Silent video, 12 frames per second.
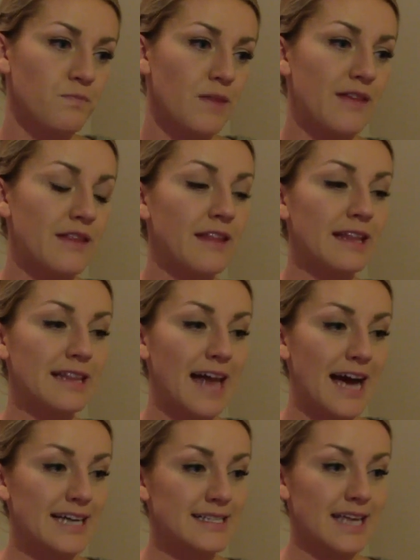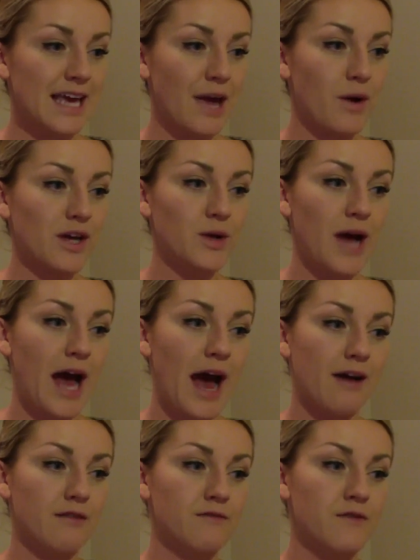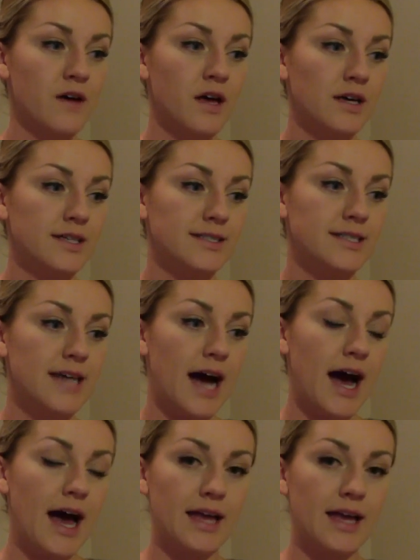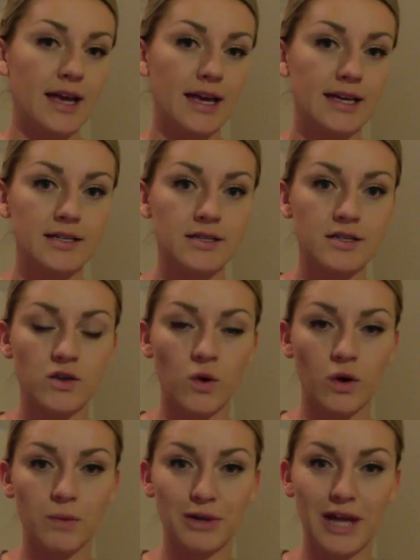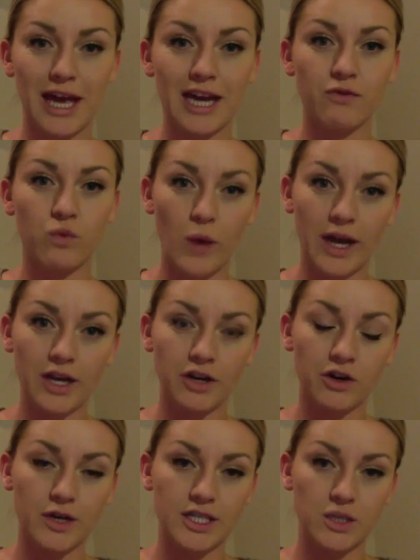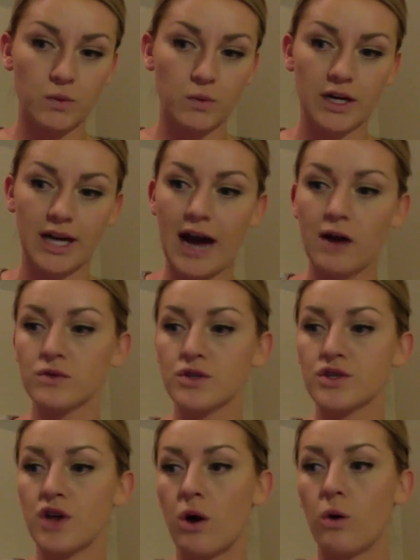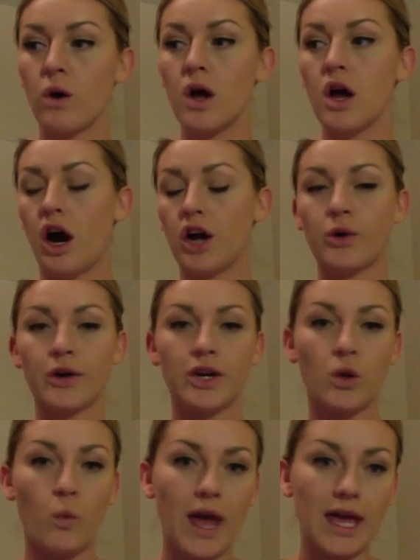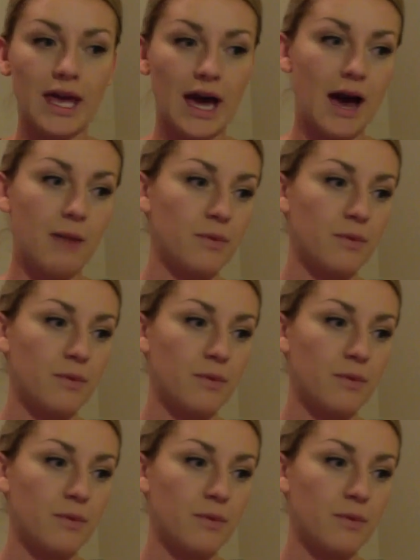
And then the last thing I want you to have done is your plan of when you're going to work out. So are you going to wake up